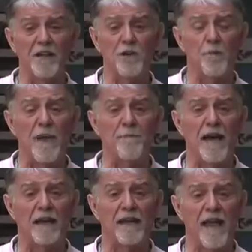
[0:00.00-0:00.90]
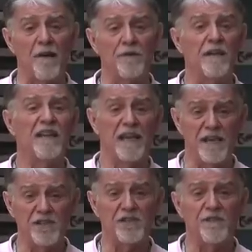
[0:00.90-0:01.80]
into your PayPal account,
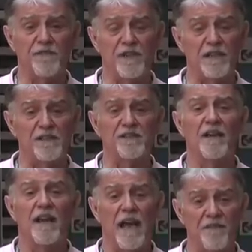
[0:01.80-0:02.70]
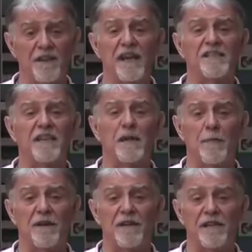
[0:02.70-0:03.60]
instant fees, and the nice thing
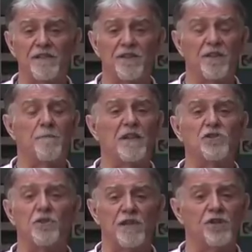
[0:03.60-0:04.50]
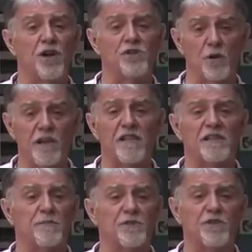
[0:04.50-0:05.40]
about it is, it means you can charge your
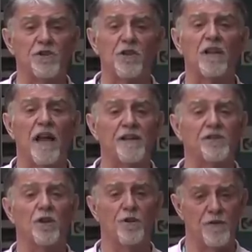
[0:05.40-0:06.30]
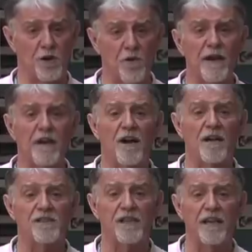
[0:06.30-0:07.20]
customers and your clients their credit
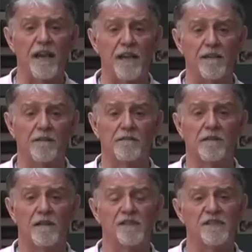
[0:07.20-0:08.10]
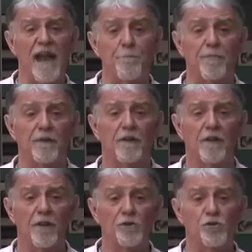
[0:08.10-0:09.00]
cards in a snap.
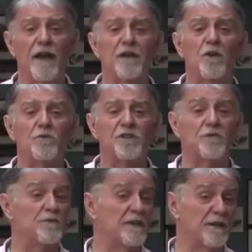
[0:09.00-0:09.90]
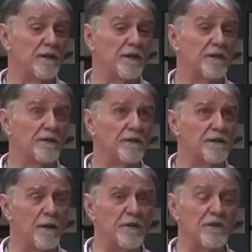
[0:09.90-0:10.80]
Try to go to
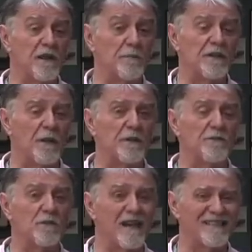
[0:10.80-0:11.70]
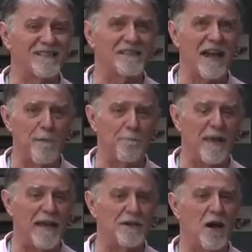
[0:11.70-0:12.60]

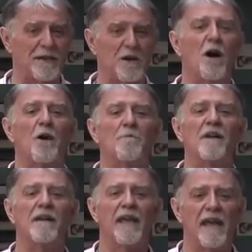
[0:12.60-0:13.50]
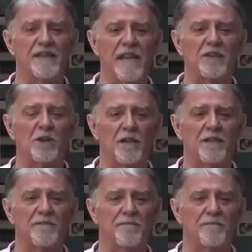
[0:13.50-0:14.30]
www.snappay.com and take a look.